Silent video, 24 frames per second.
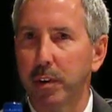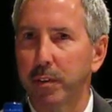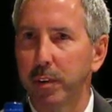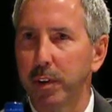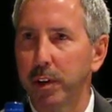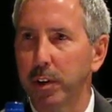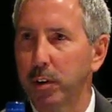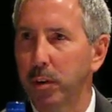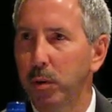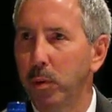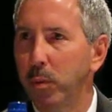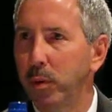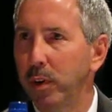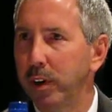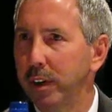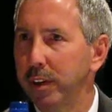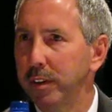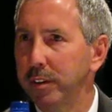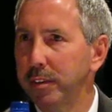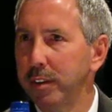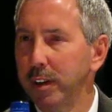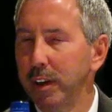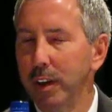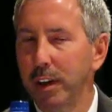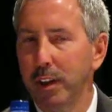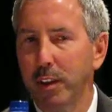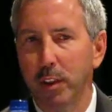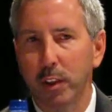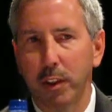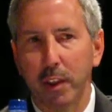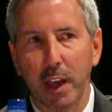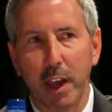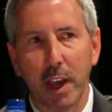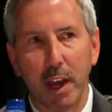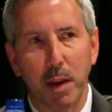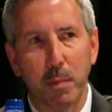vehicle was.
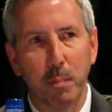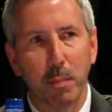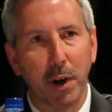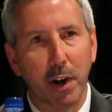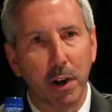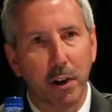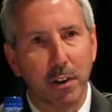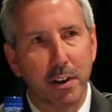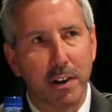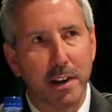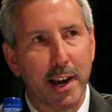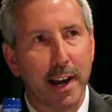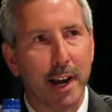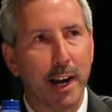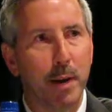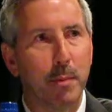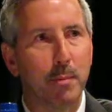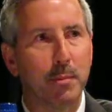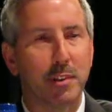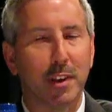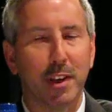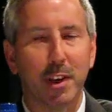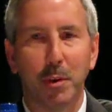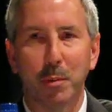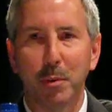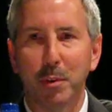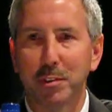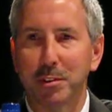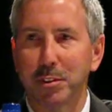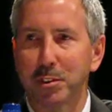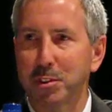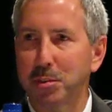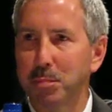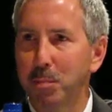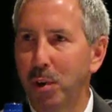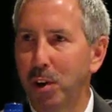They had paradigms that it was a
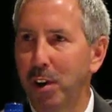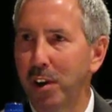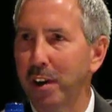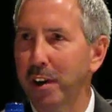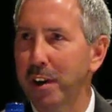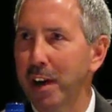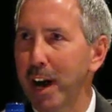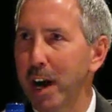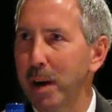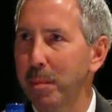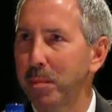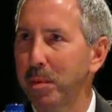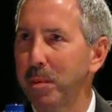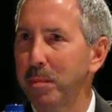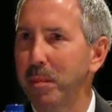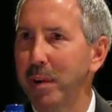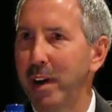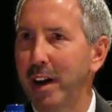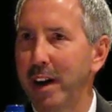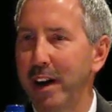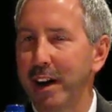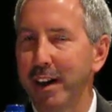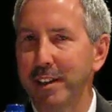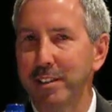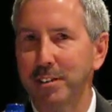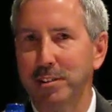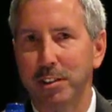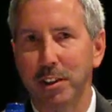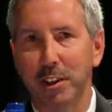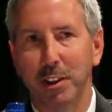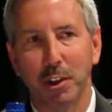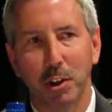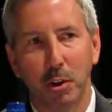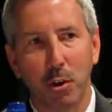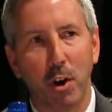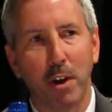small, compromised,
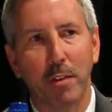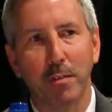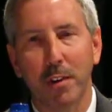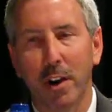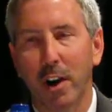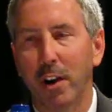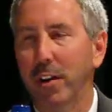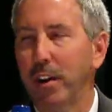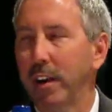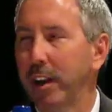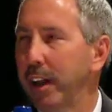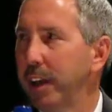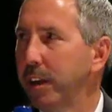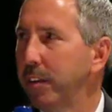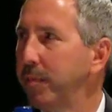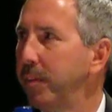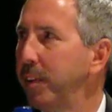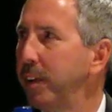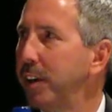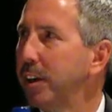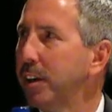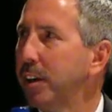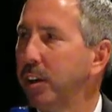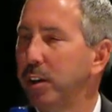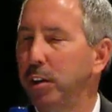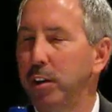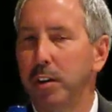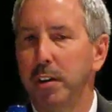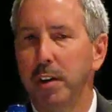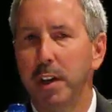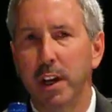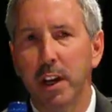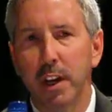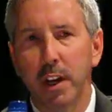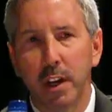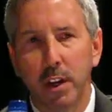golf cart-like
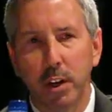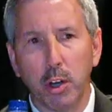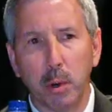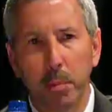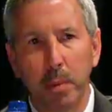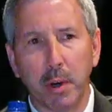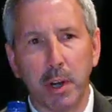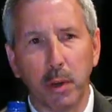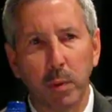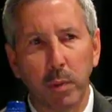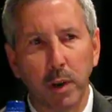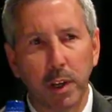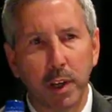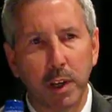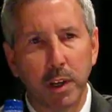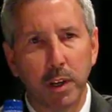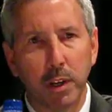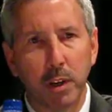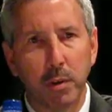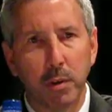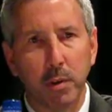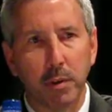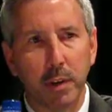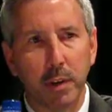vehicle. Nobody really knew